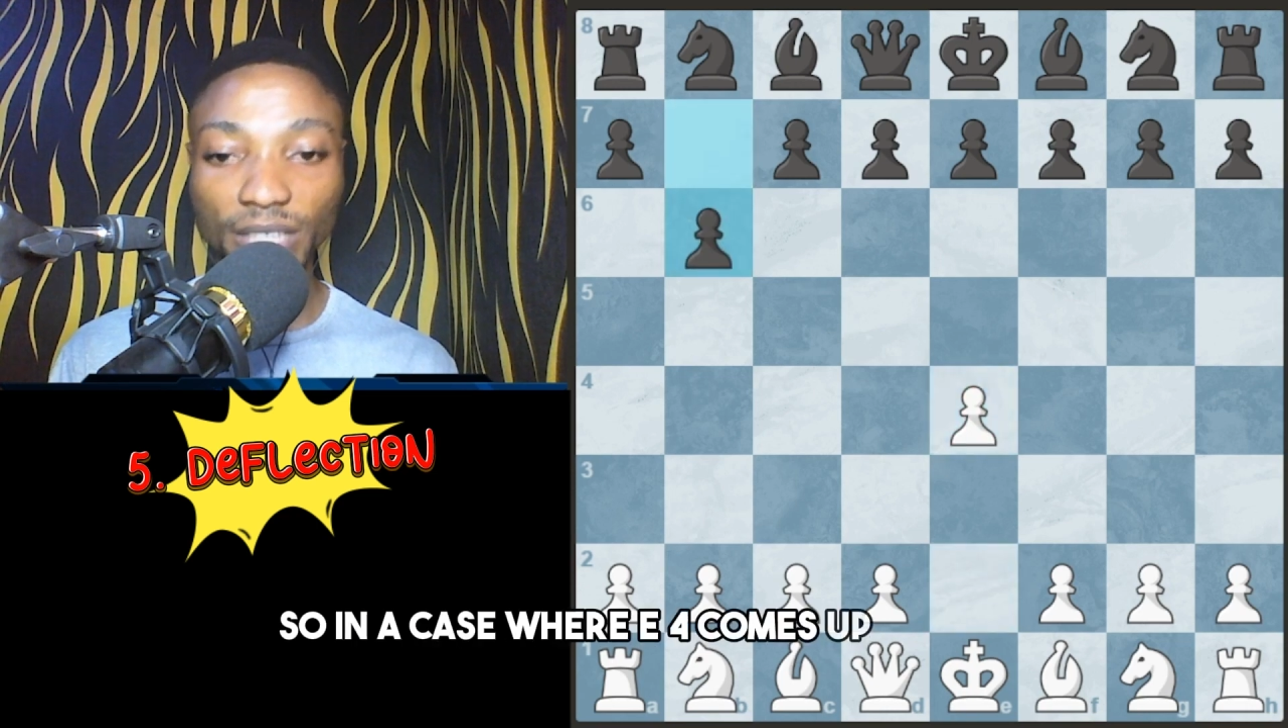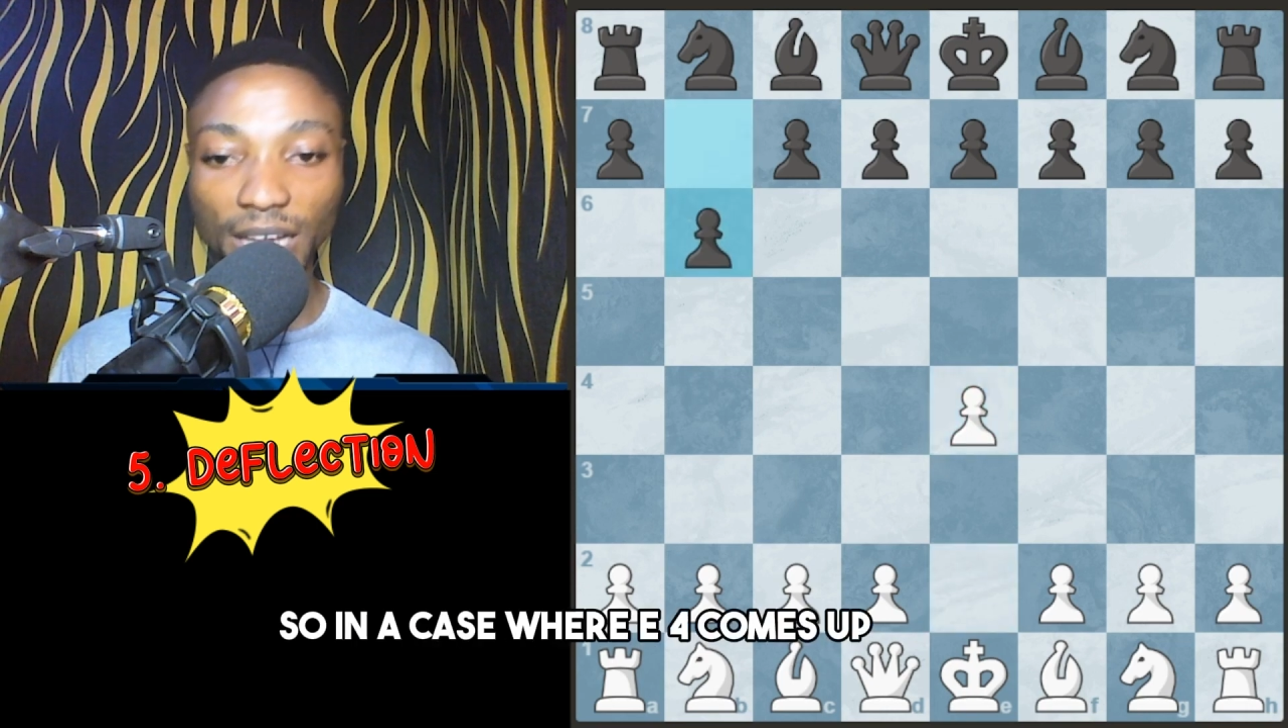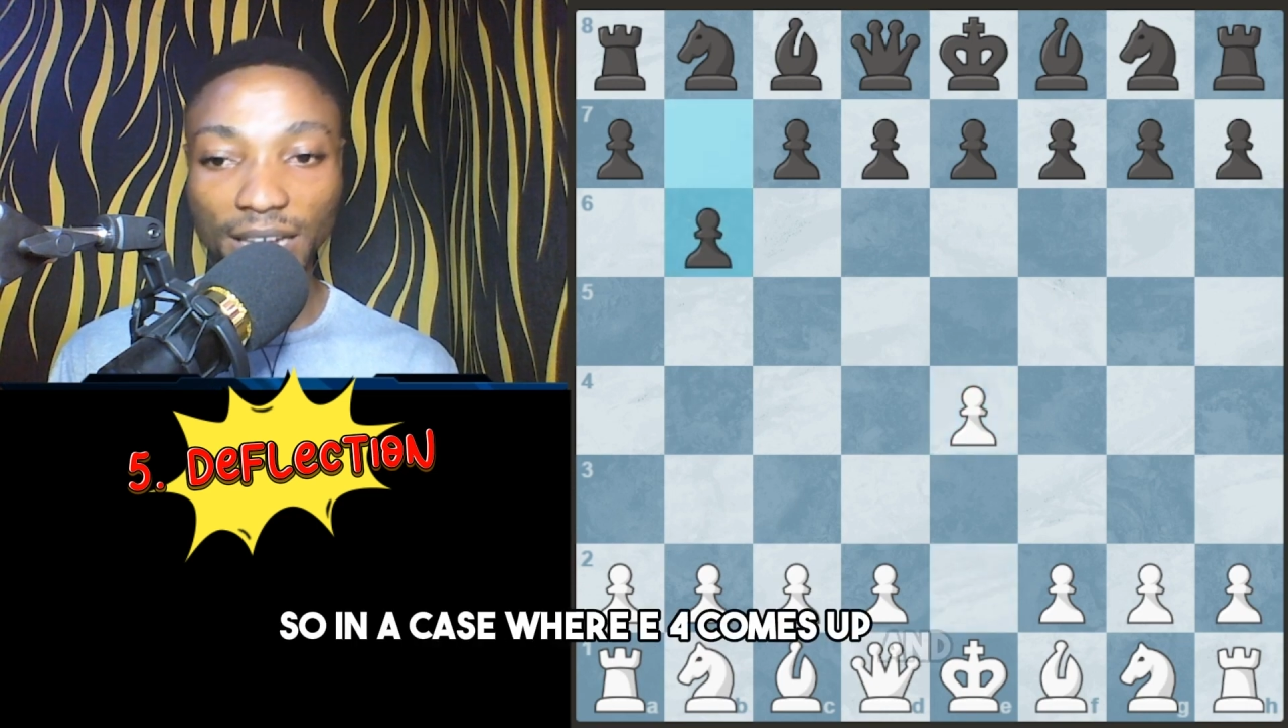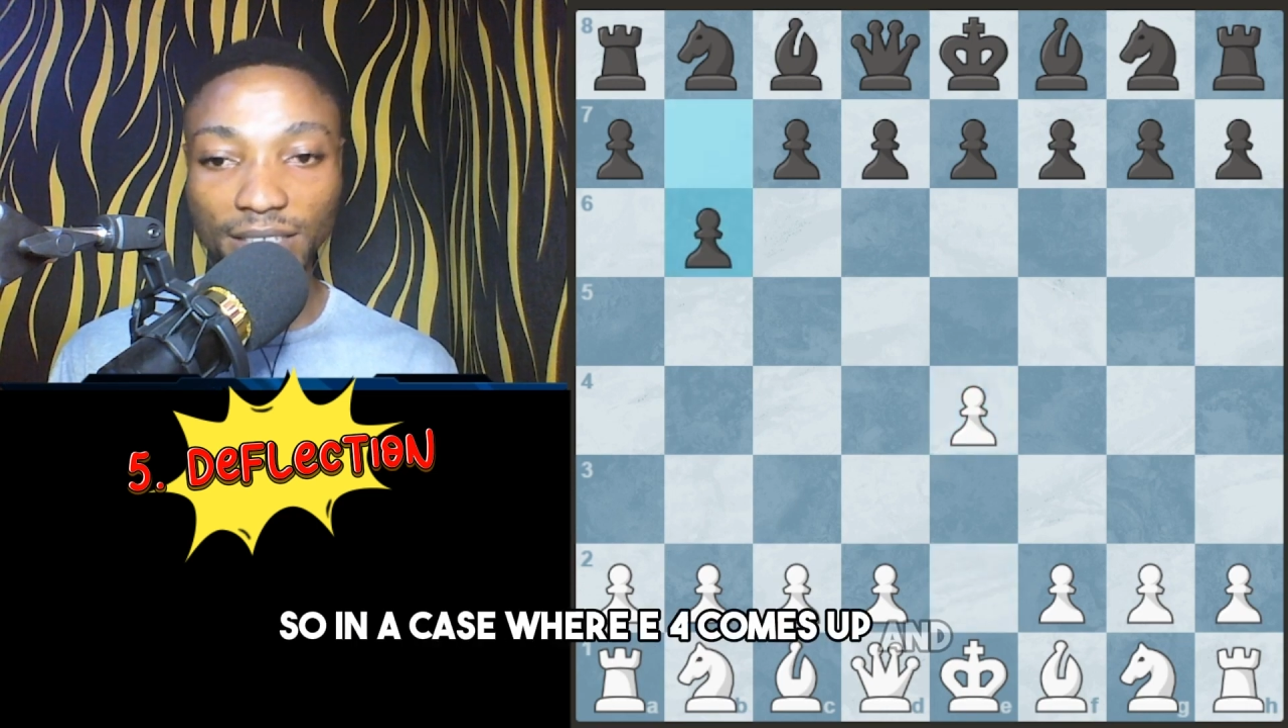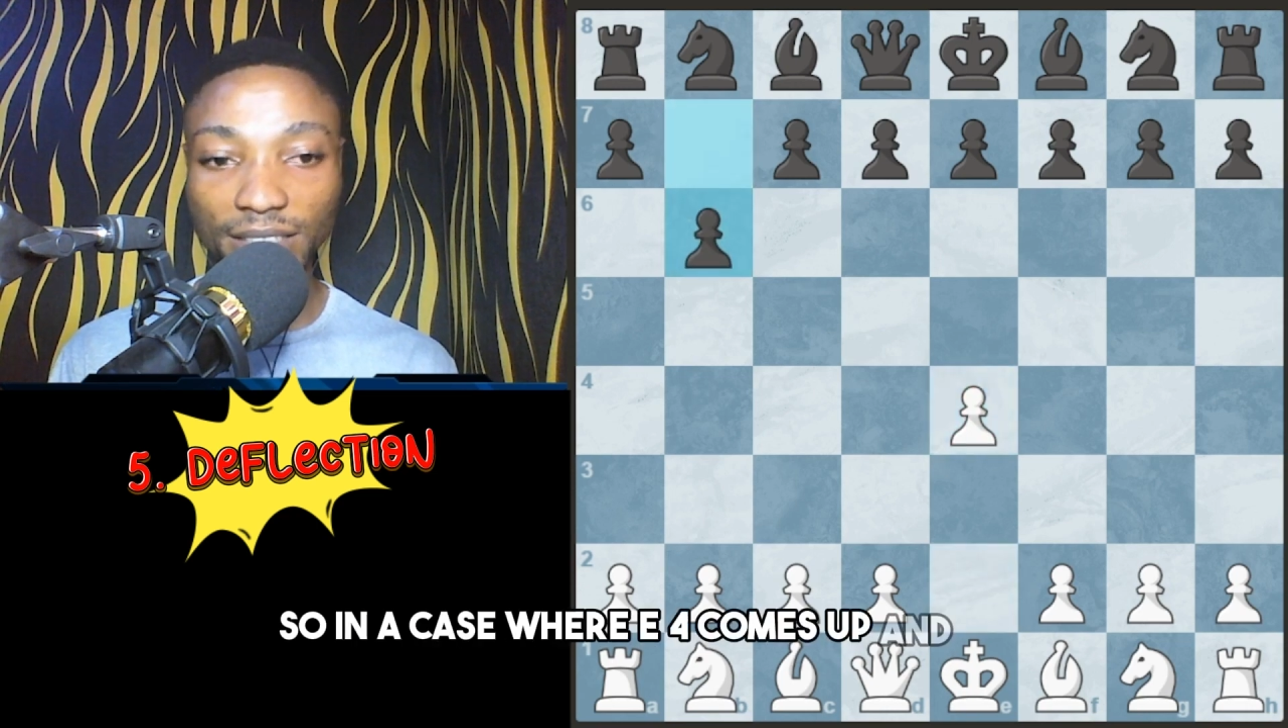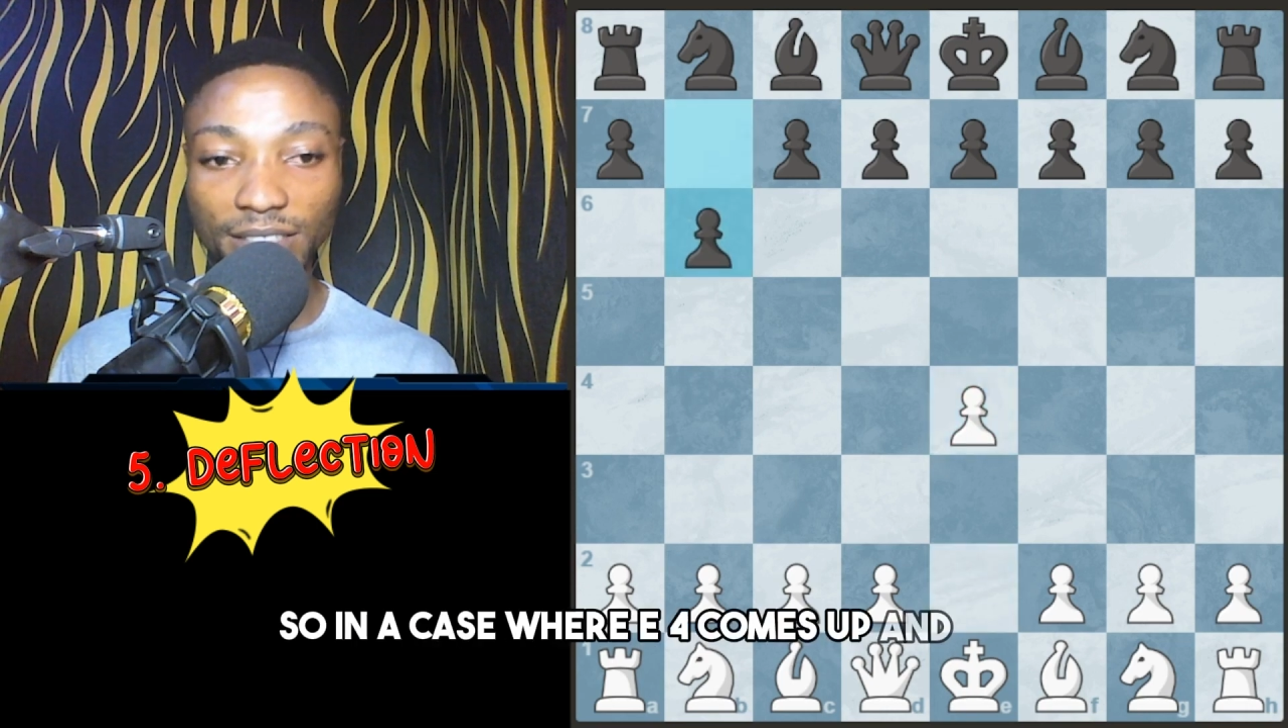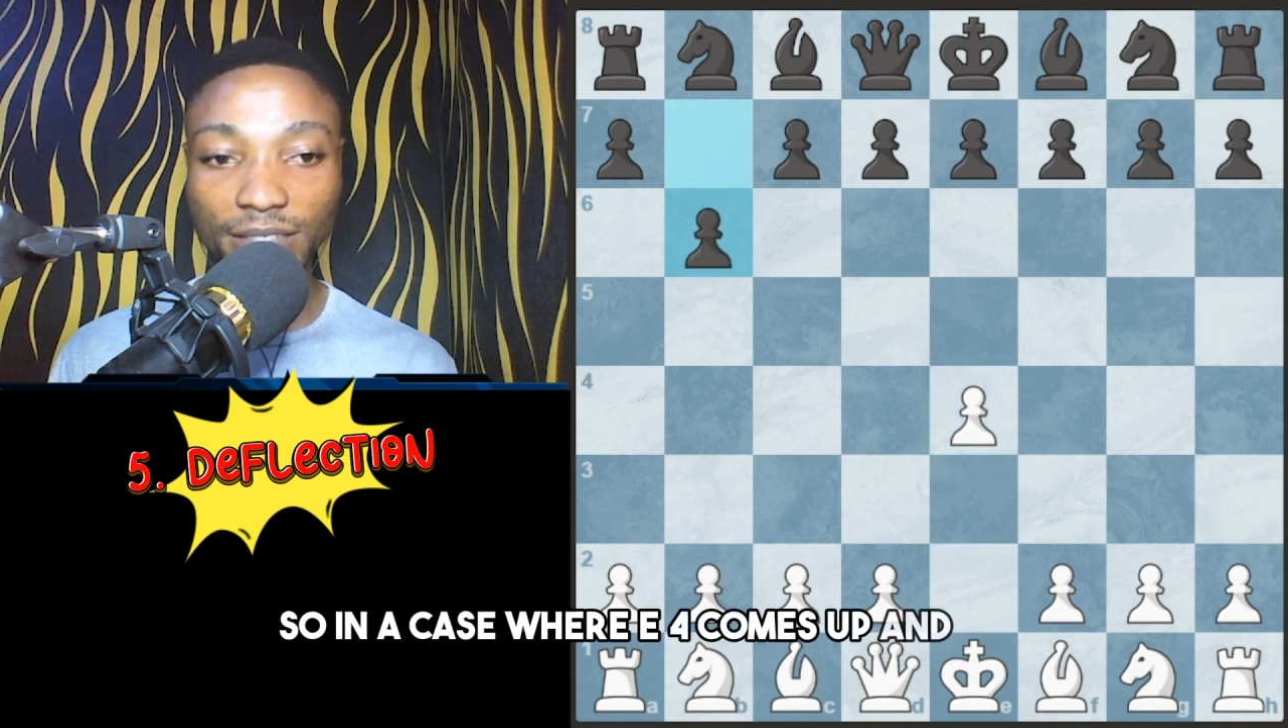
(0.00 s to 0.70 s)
and